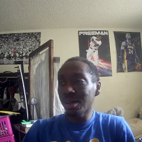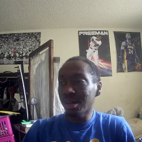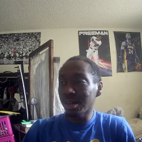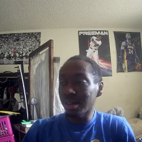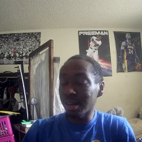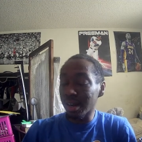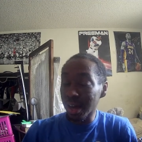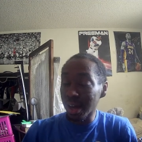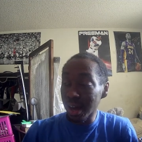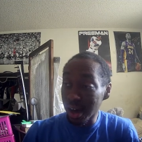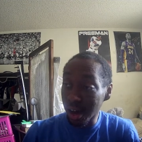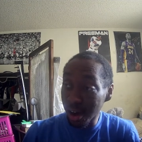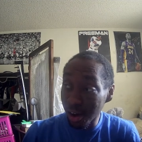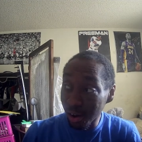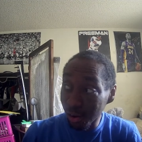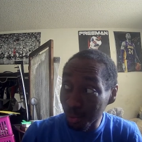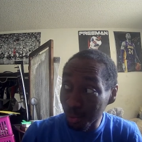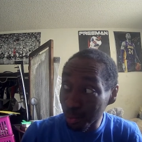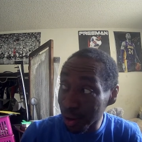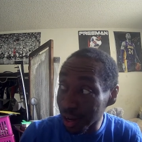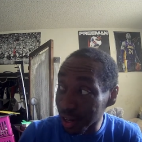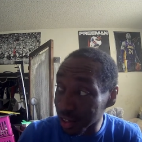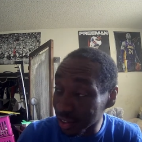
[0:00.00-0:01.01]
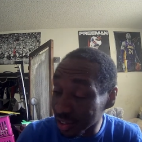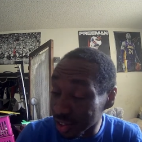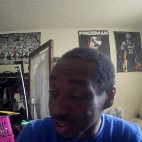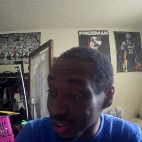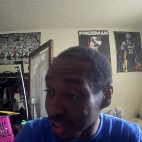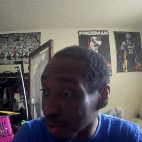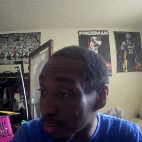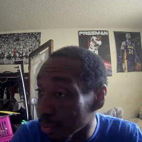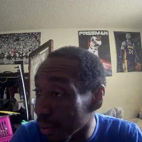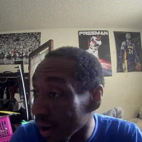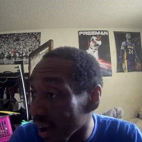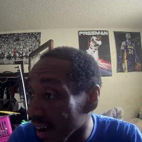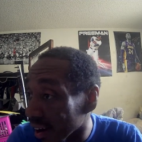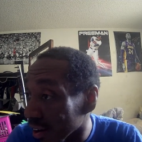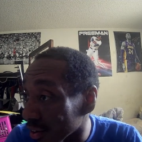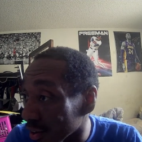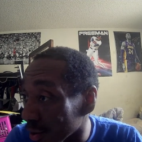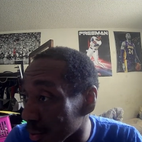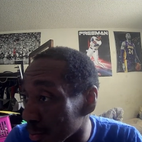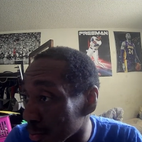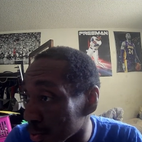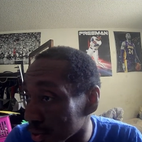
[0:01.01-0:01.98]
Now Man City's back
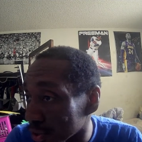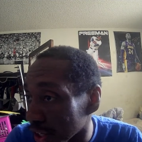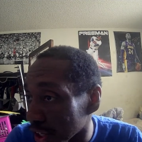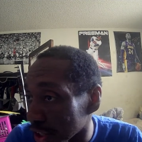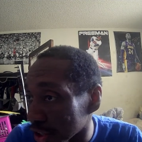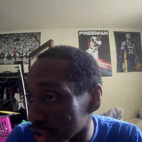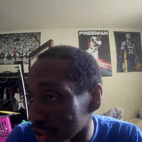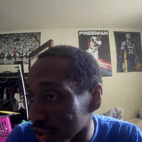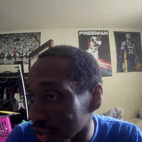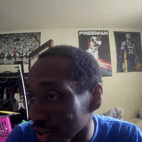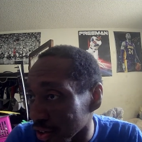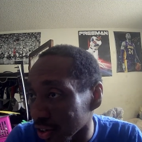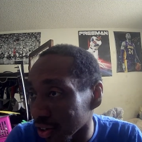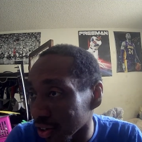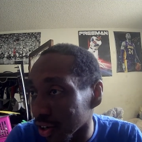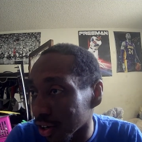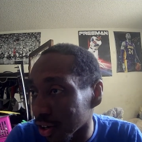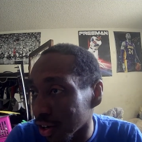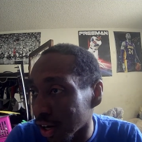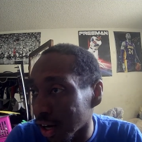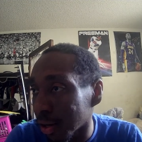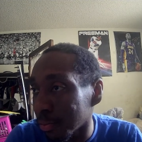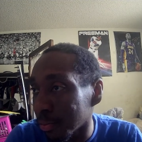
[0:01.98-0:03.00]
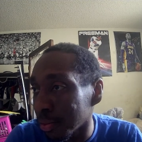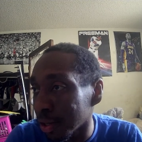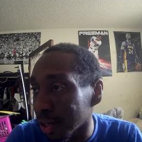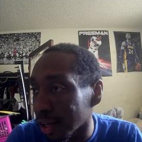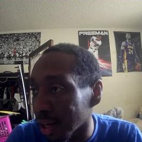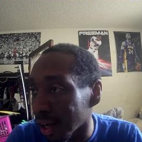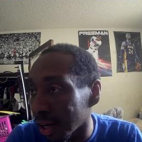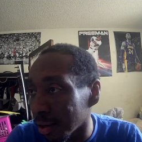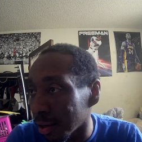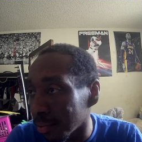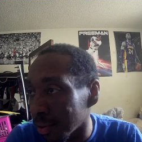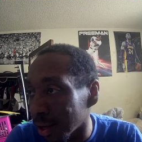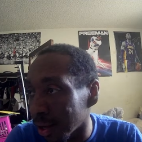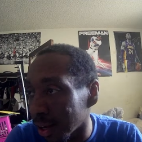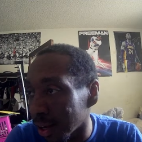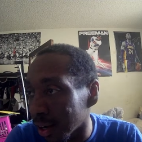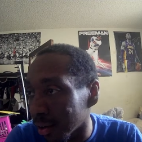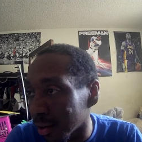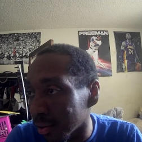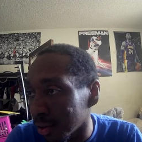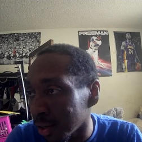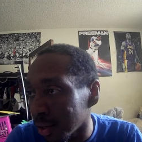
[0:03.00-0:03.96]
on possession. They're going to calm the game
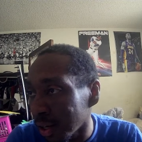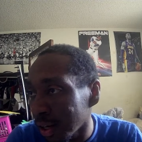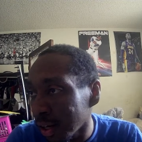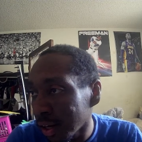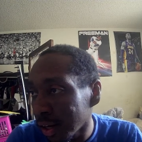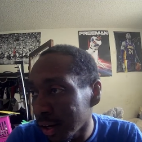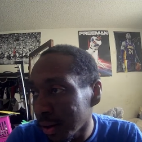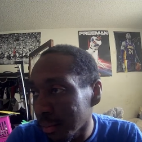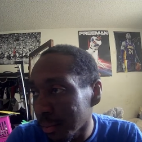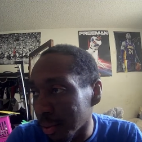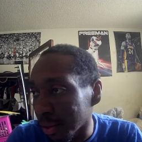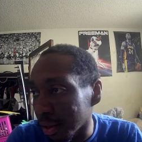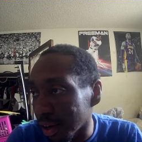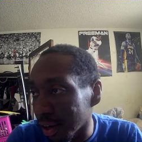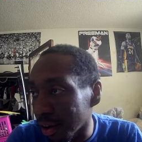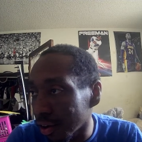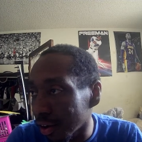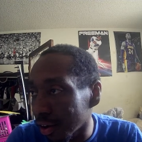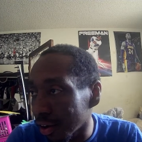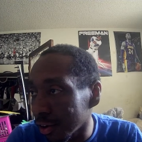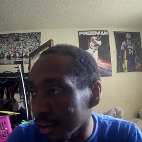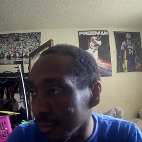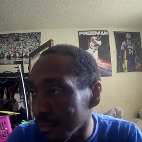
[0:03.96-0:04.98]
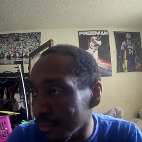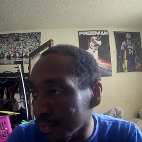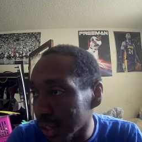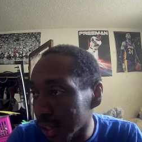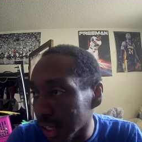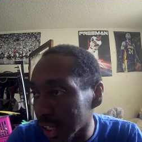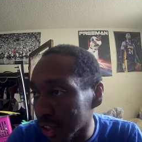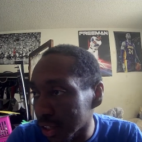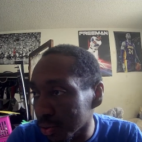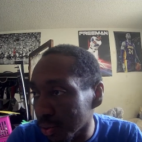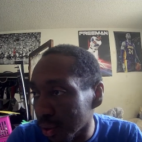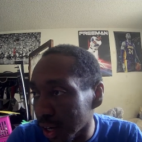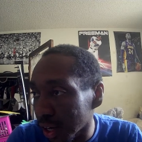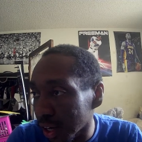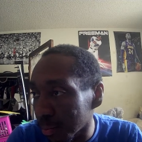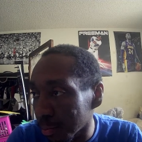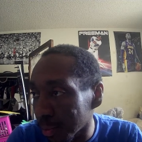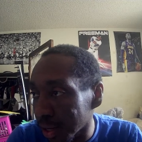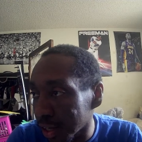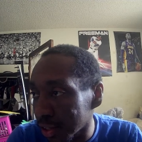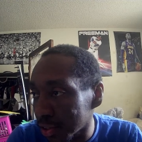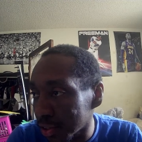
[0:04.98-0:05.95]
down. But that's why Man